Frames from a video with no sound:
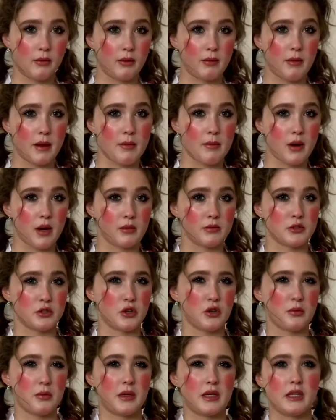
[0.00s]
my mom
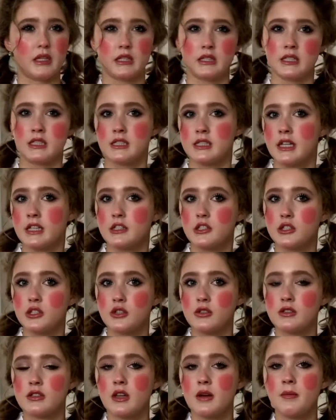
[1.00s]
told me it did taste too
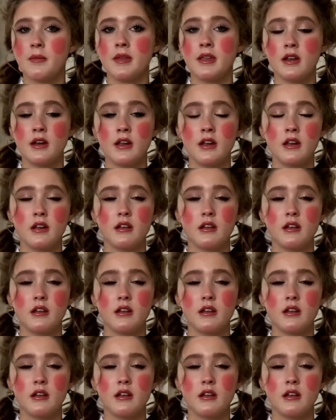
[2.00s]
cinnamony.